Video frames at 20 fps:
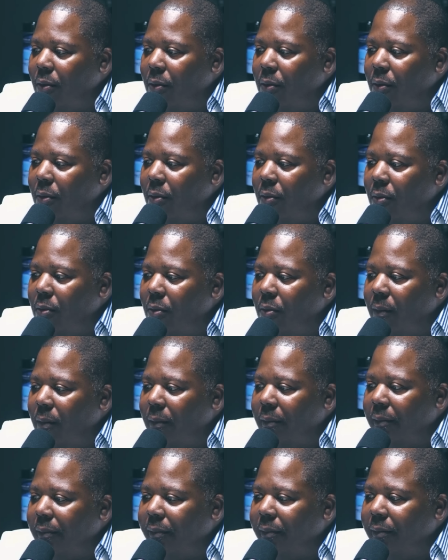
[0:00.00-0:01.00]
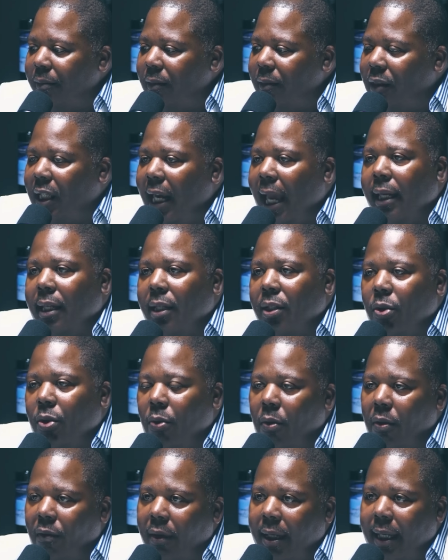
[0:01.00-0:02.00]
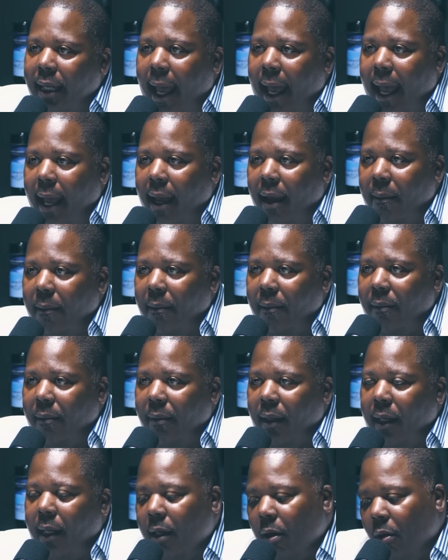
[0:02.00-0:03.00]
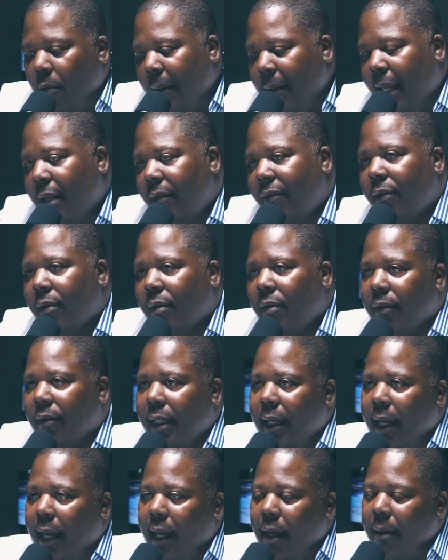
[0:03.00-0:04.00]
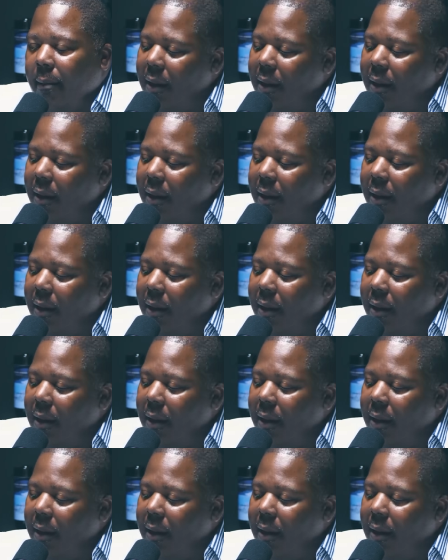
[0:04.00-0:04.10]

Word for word: one of his former assistants, Brother Bilal, just came out to reveal his